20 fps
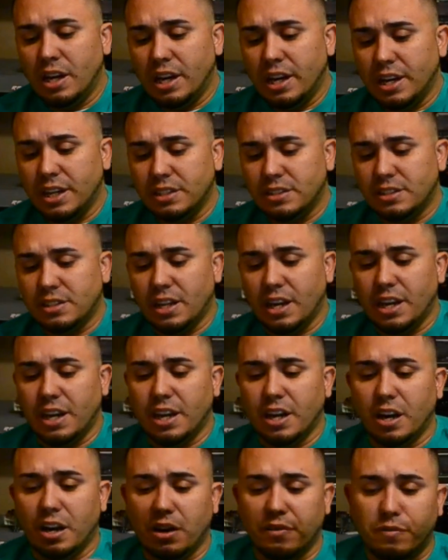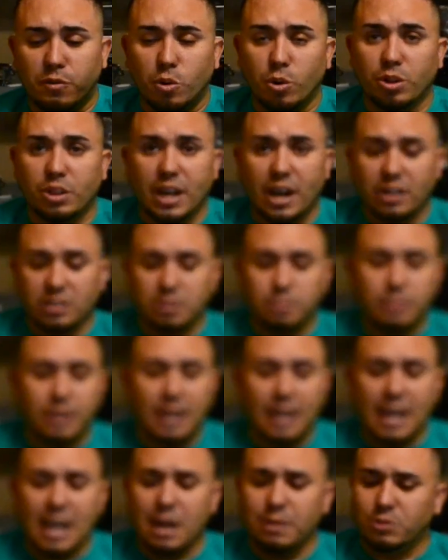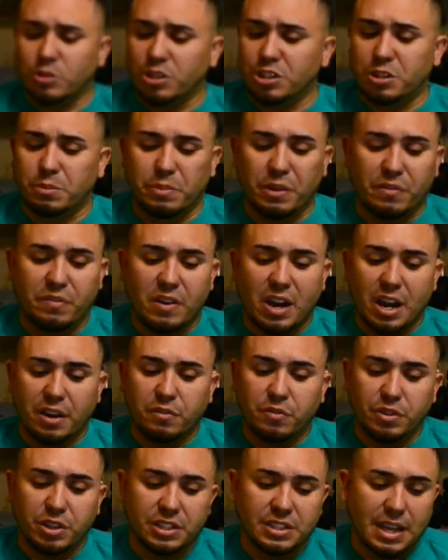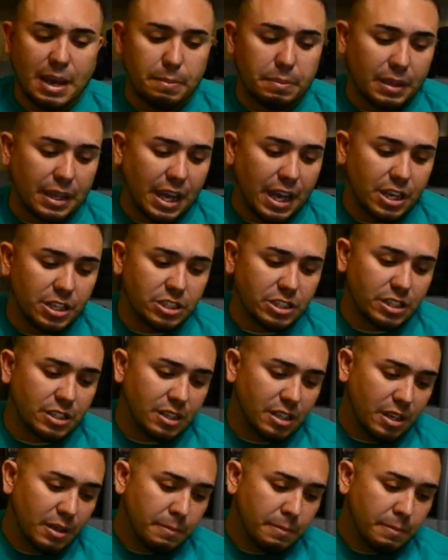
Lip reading: It's a 4,000 milliamps, so it should be fine for this application.